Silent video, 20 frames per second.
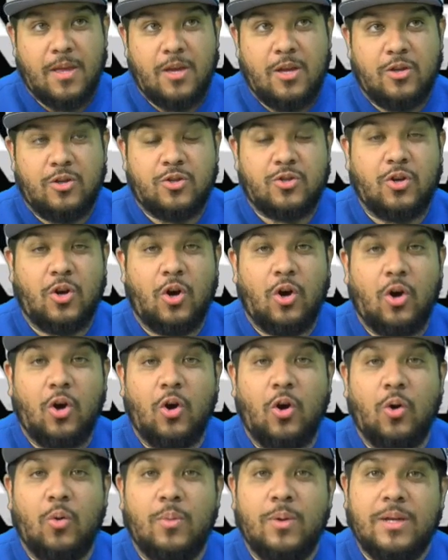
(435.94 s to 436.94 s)

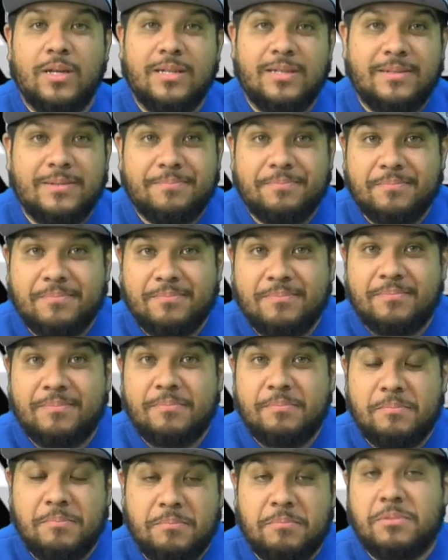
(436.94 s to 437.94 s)
So
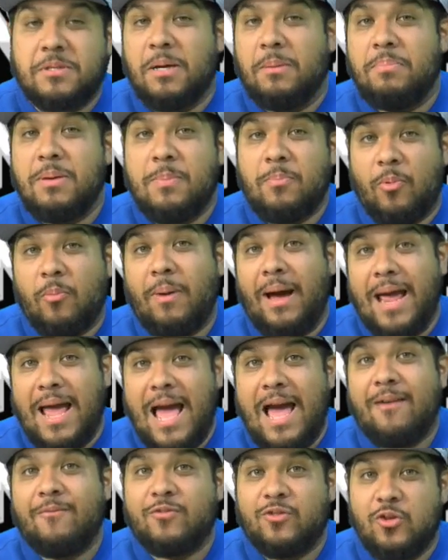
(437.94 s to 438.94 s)
some people might
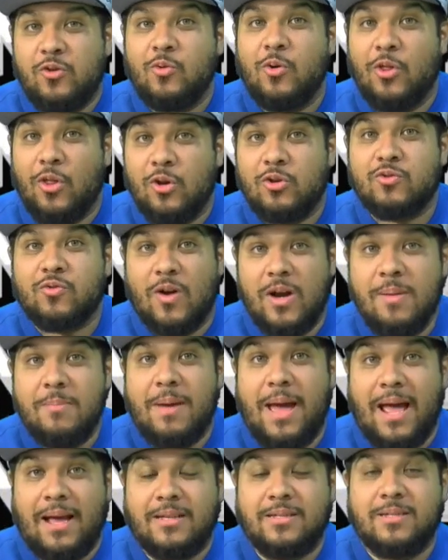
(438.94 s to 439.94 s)
have 2 of those running
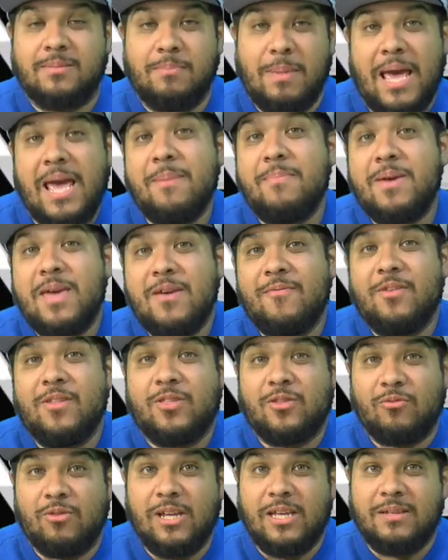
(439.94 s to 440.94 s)
backs, maybe
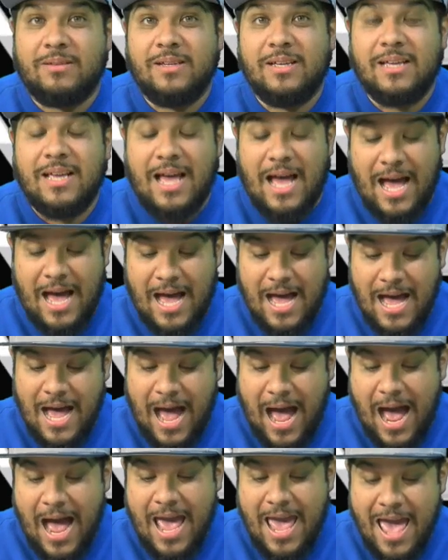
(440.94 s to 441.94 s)
even 3.
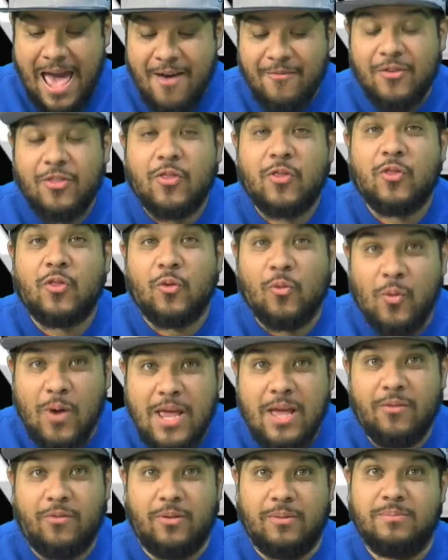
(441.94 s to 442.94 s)
I have
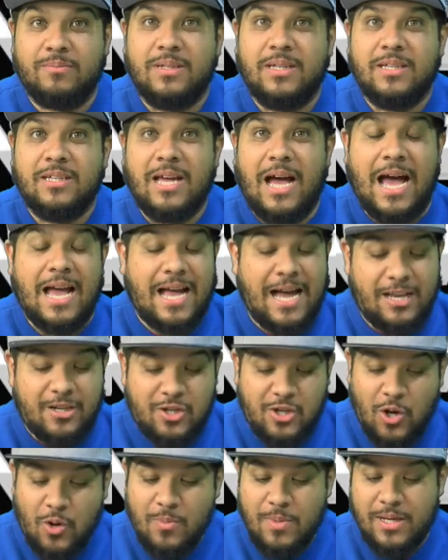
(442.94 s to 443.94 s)
3 of them. I got
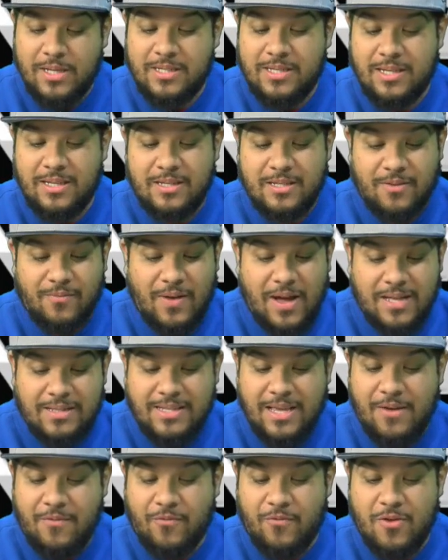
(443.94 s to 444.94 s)
Joe Mixon,
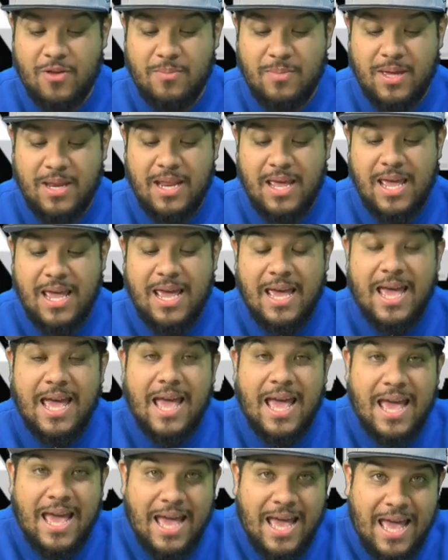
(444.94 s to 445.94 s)
Devontae Freeman,
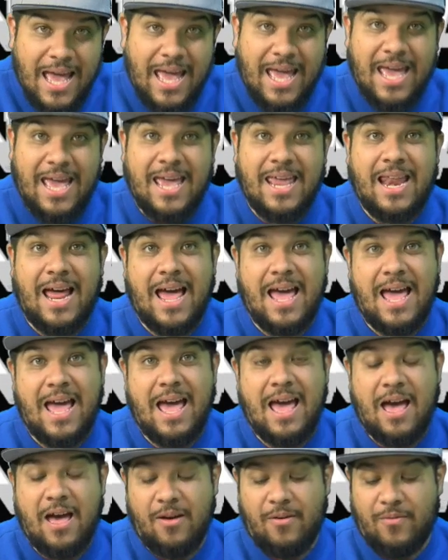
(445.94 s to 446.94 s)
and I
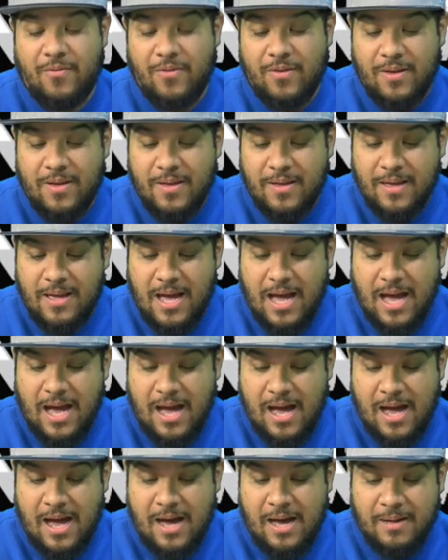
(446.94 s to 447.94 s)
have
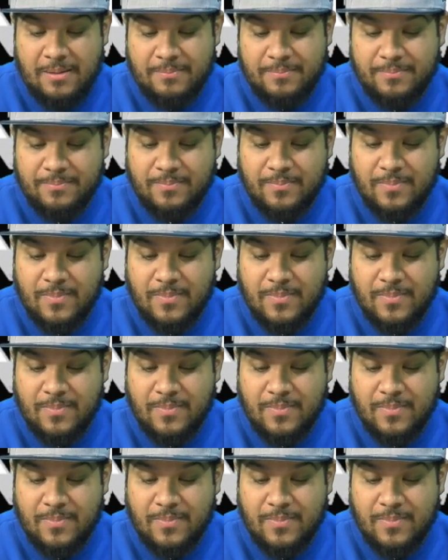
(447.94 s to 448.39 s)
Alvin